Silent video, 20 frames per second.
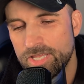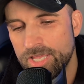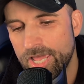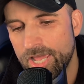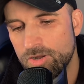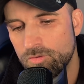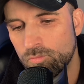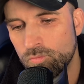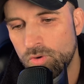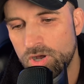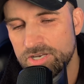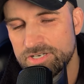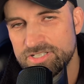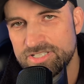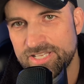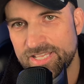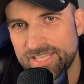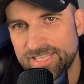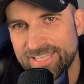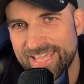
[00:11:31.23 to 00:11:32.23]
and
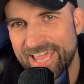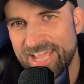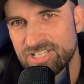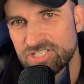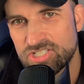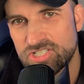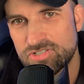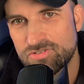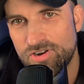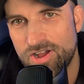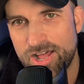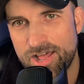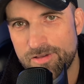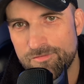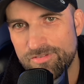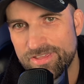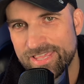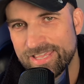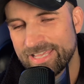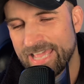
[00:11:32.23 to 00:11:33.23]
wanting and
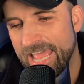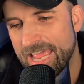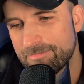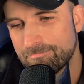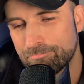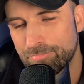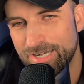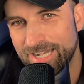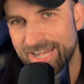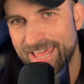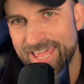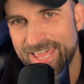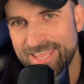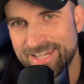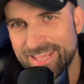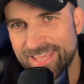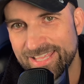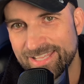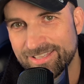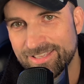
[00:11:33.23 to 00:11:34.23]
striving and
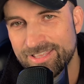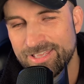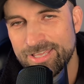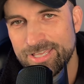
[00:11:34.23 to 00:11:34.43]
planning.